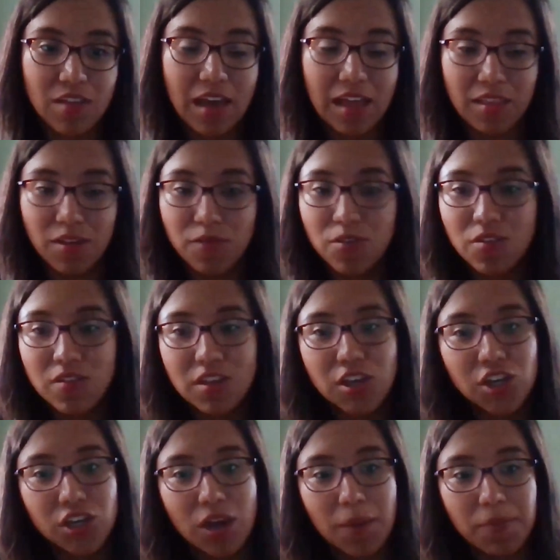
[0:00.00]
love
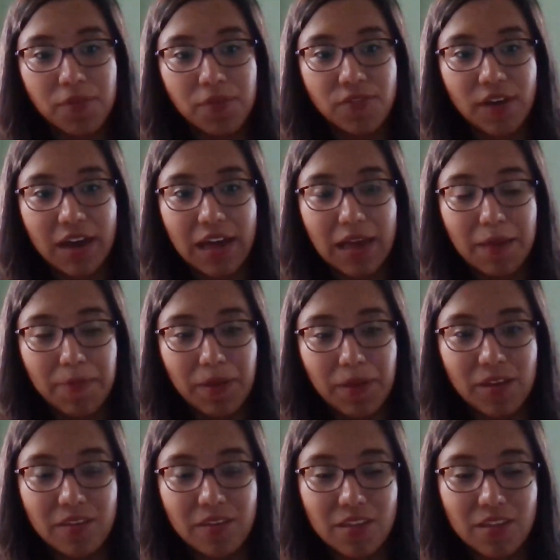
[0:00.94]
using Shopify
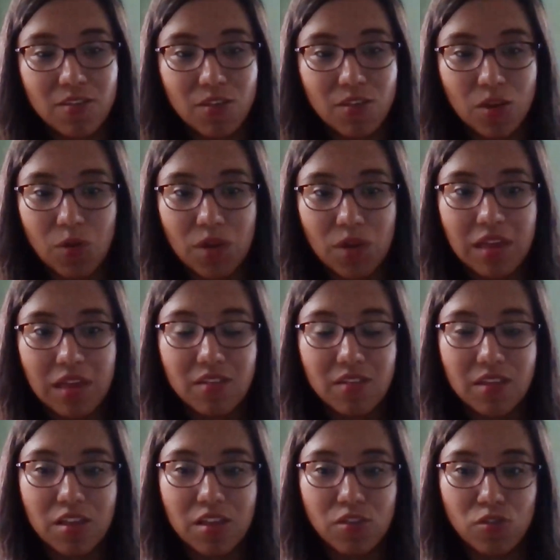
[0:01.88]
because it's so
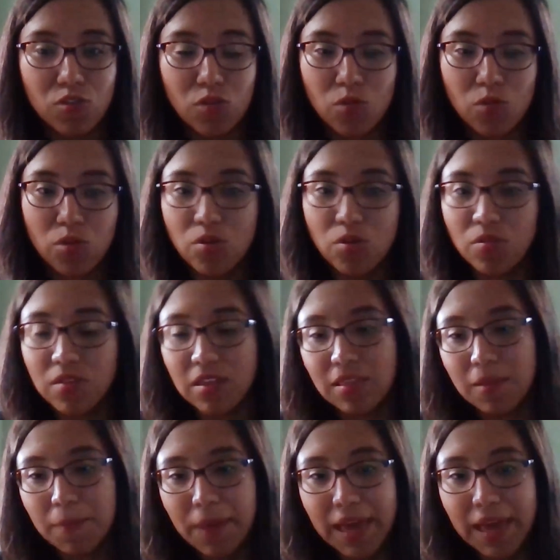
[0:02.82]
easy to use
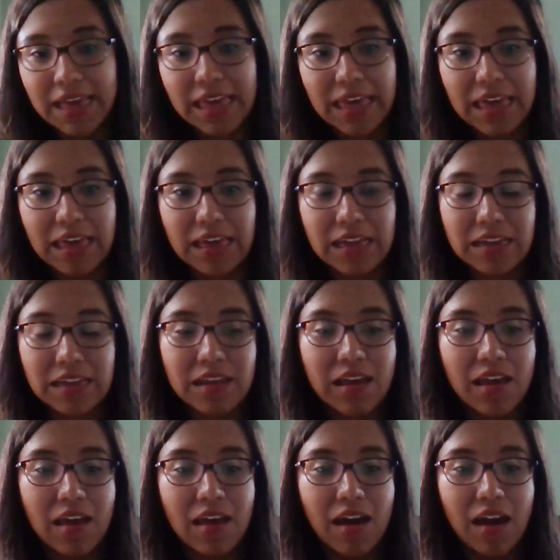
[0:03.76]
in the back end.
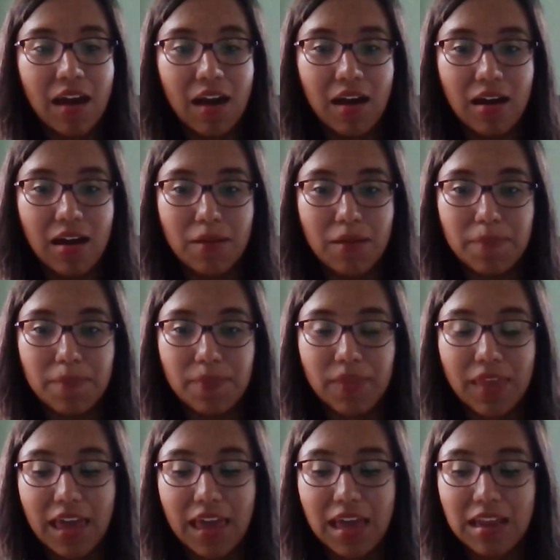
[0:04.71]
And
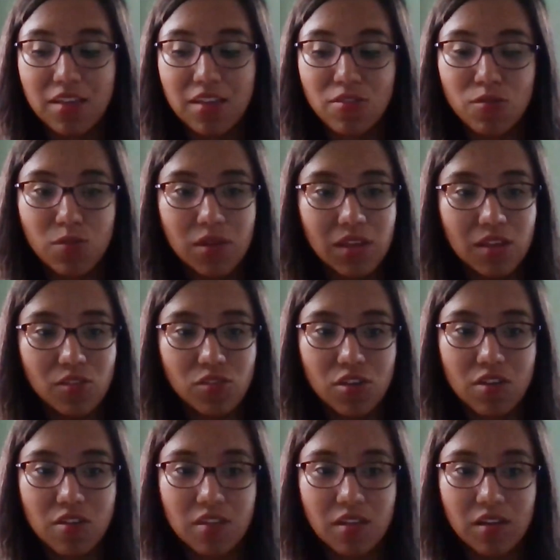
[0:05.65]
it's really
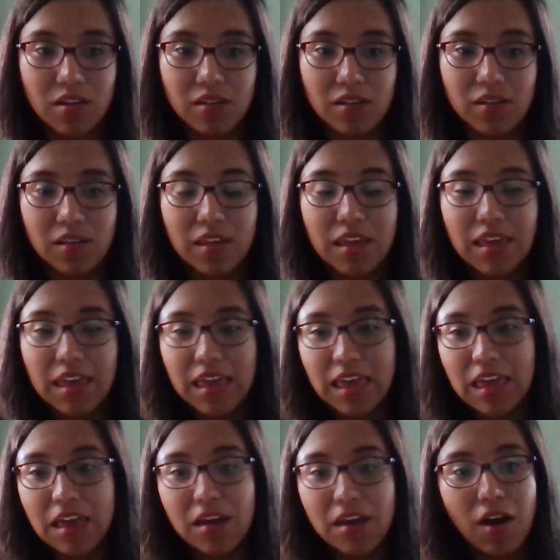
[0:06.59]
just a
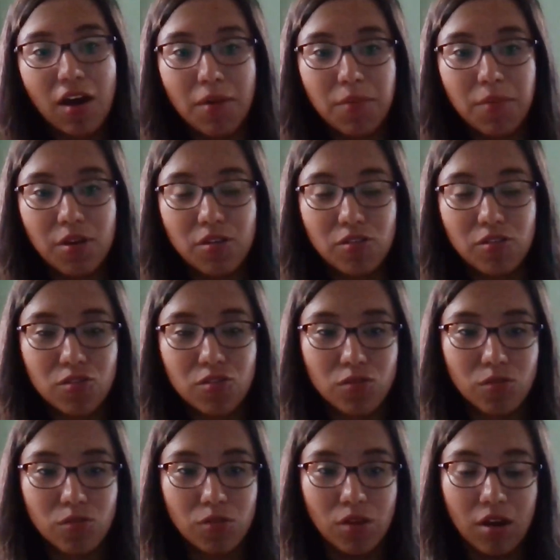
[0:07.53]

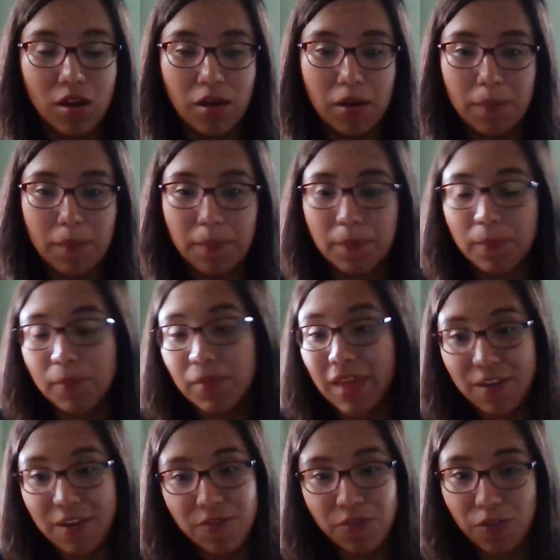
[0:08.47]
e-commerce
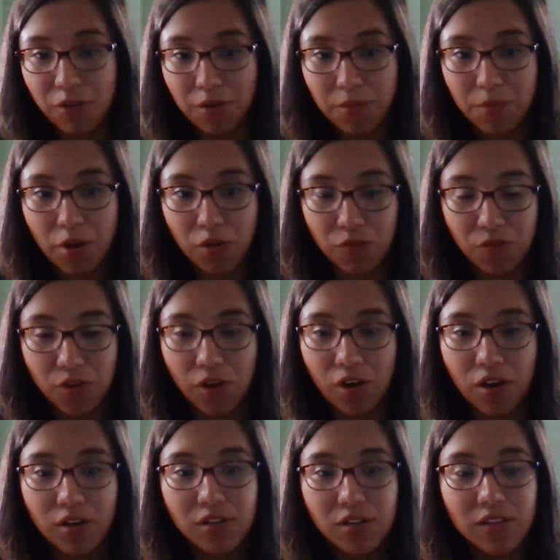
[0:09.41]
platform
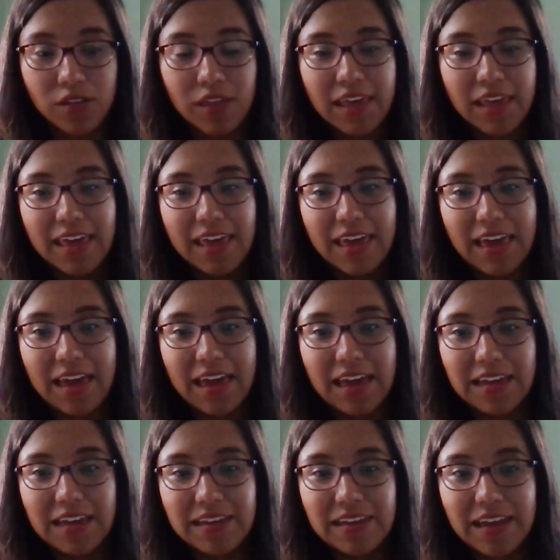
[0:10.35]
overall.
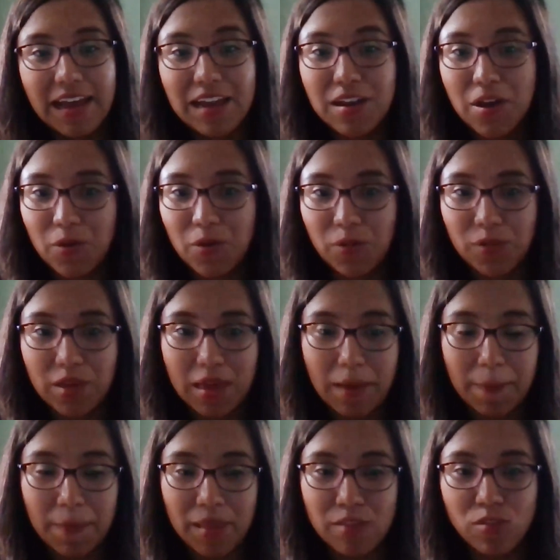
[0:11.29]
And I know
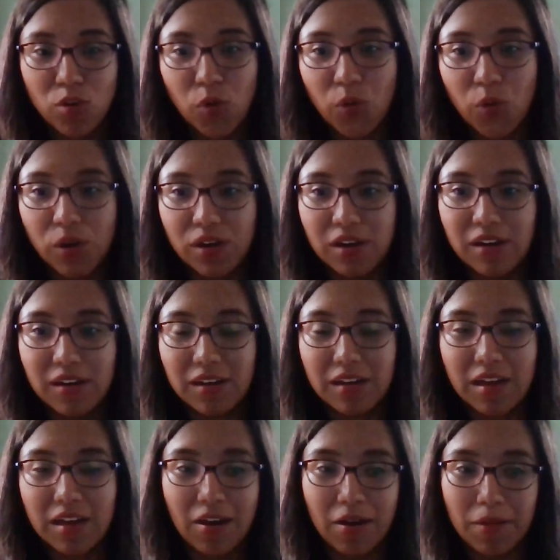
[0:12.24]
Inventora
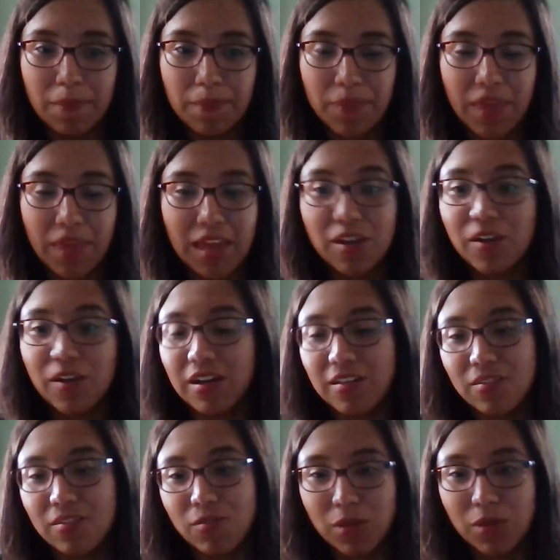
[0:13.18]

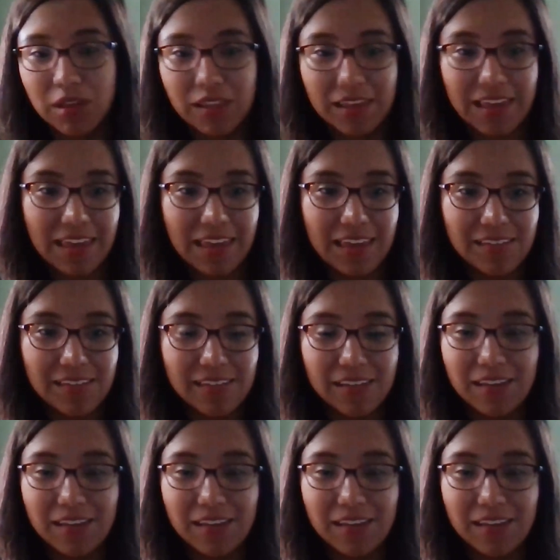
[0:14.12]
integrates really